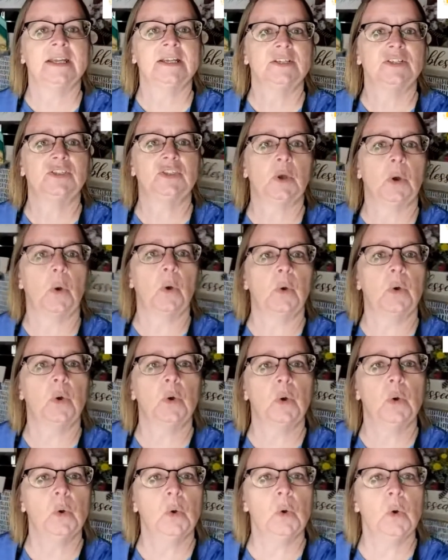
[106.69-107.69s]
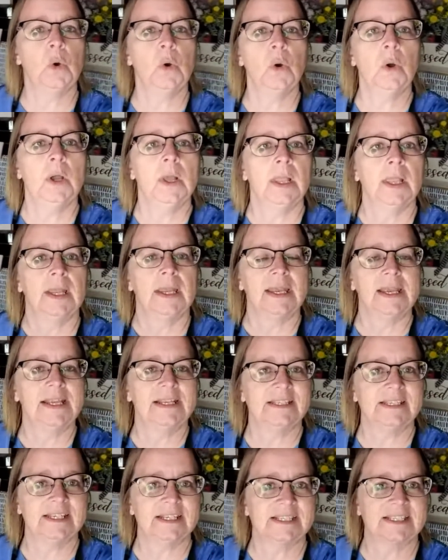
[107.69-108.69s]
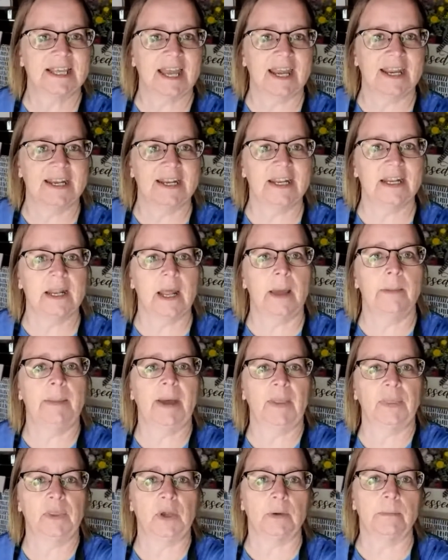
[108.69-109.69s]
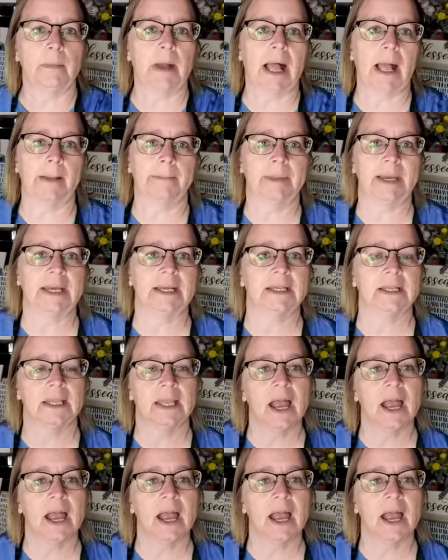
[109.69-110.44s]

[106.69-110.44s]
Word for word: So, who is excited about their mama?